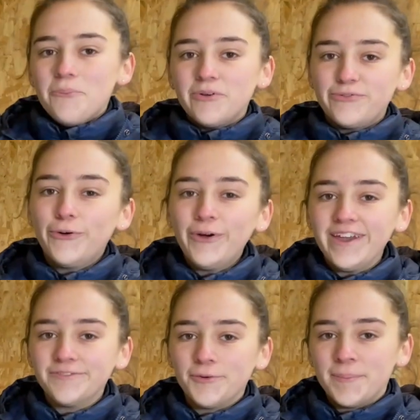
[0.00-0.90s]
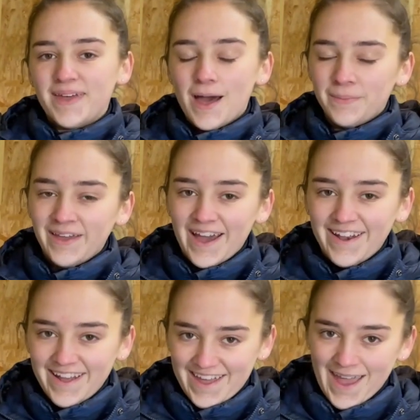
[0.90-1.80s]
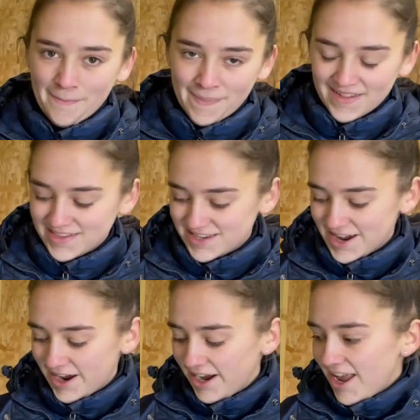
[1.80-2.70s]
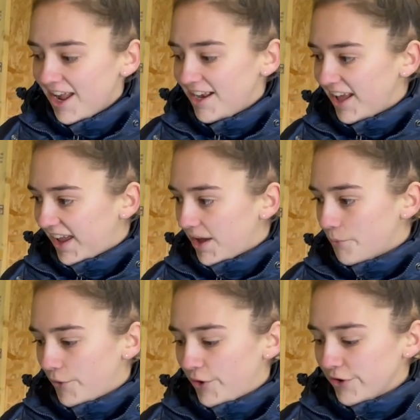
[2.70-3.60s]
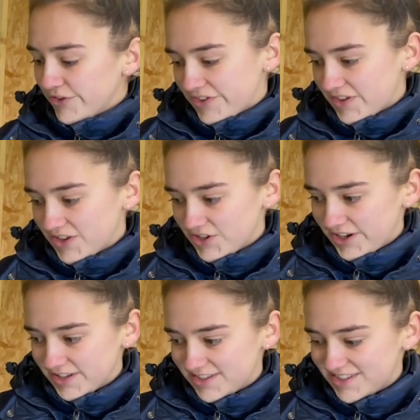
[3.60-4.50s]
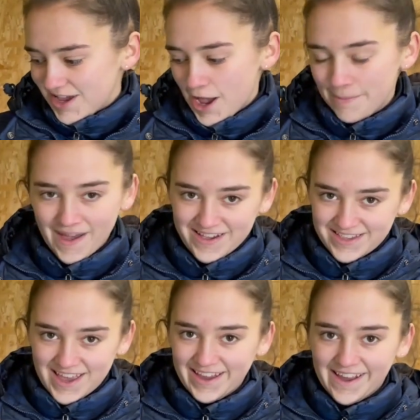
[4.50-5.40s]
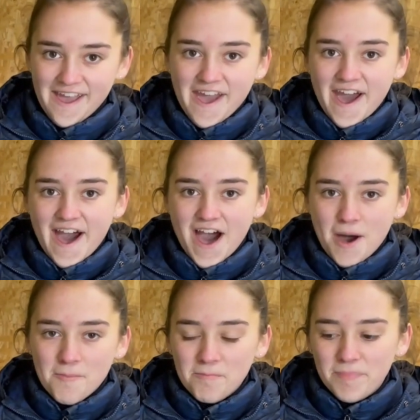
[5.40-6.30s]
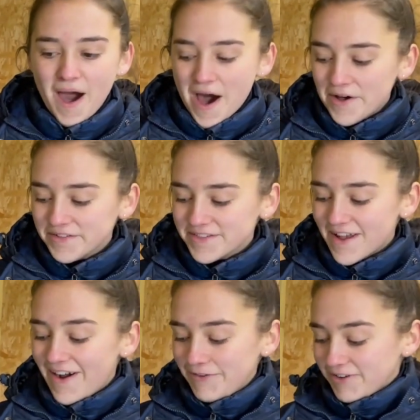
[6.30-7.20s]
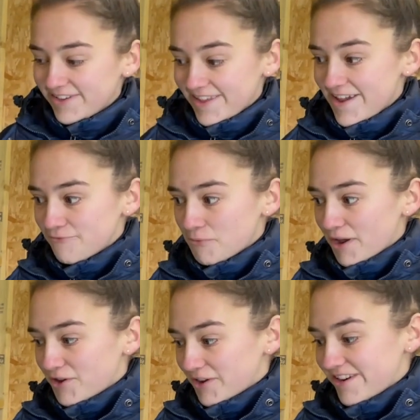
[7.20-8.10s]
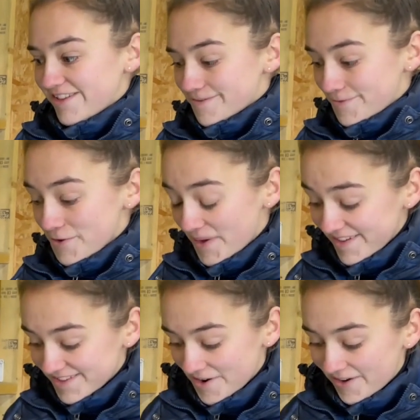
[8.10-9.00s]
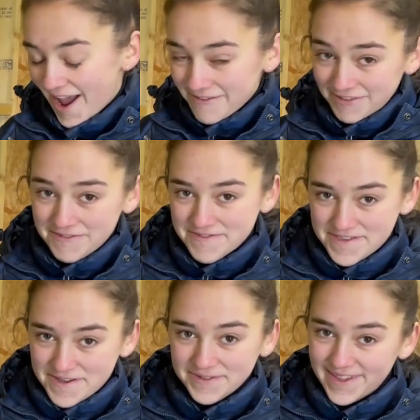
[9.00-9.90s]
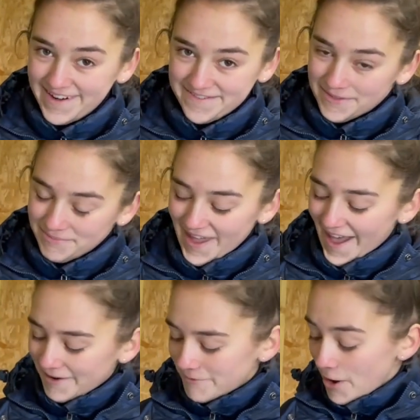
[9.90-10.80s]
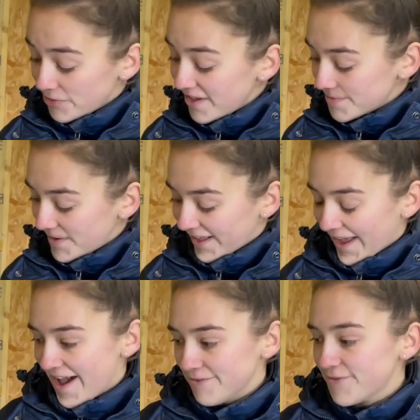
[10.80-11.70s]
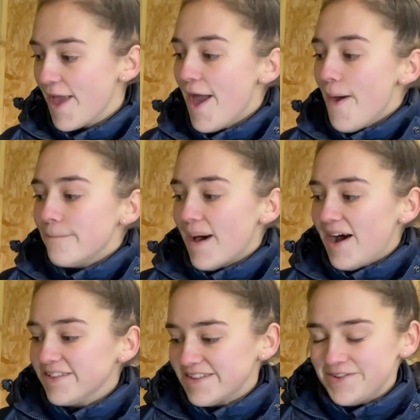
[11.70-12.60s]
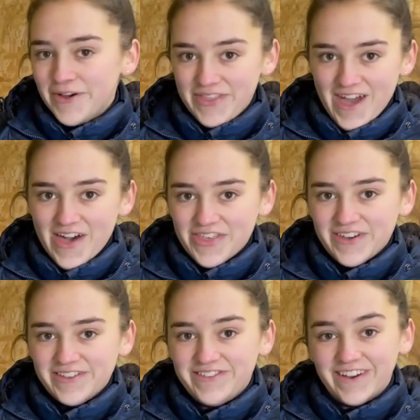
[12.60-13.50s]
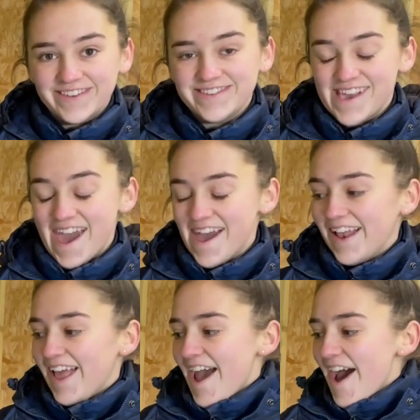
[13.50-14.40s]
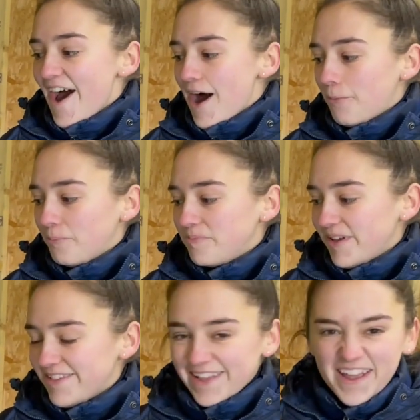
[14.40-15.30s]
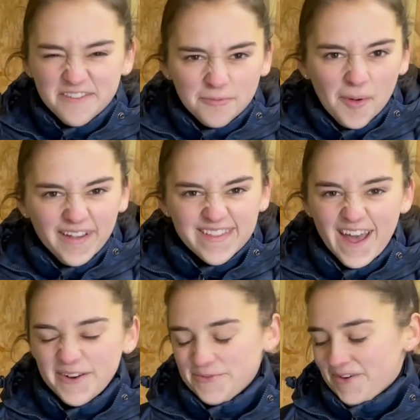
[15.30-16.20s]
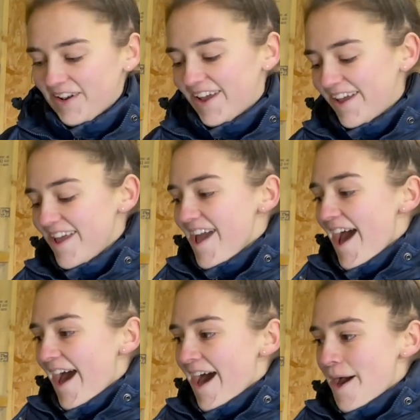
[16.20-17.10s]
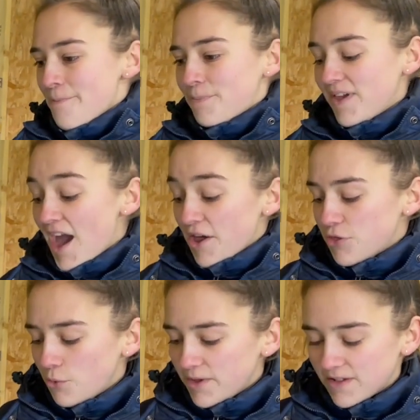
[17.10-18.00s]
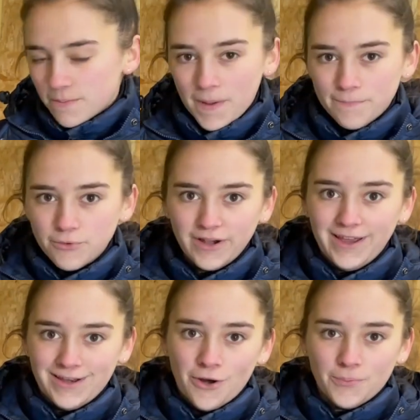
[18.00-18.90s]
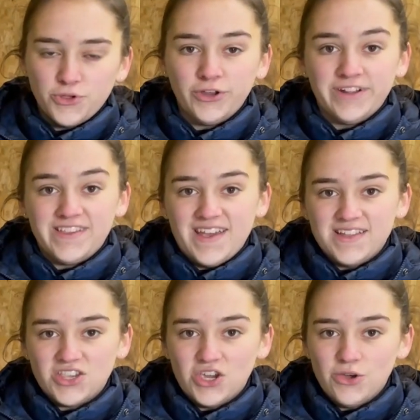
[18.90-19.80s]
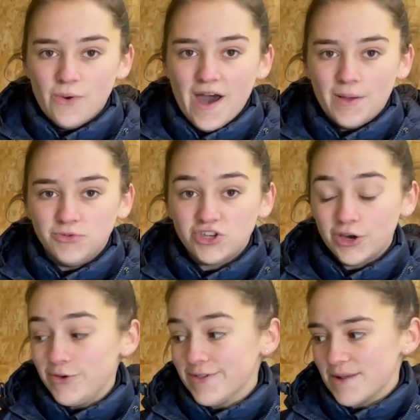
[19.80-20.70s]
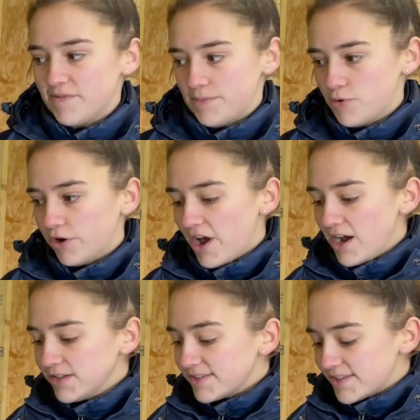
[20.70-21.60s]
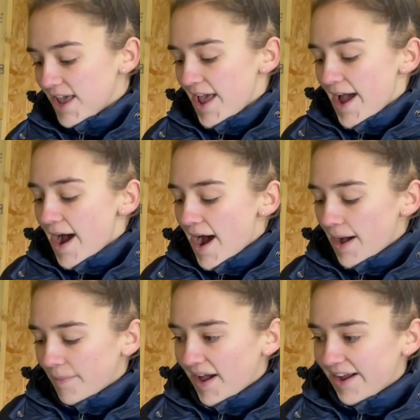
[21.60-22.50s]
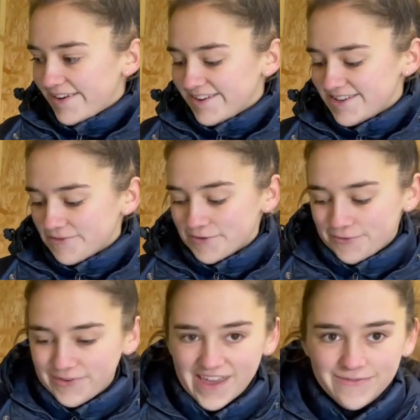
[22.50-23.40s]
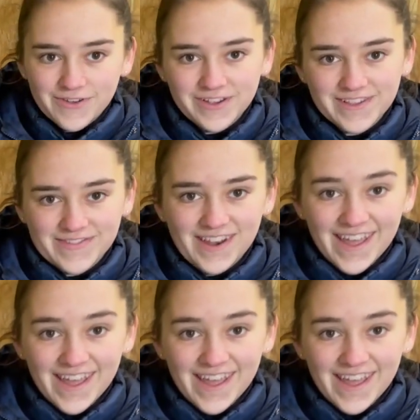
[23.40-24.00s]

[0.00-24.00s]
Before even becoming a Likit ambassador, Likit was just amazing. Um, but I received my goodies a few weeks ago and I haven't even used any of them yet. Well, this one I have, but not the others just yet um, been saving myself really. Um, but yeah, I thought this would be a brilliant opportunity to um, show you some of the products um, and different flavours of the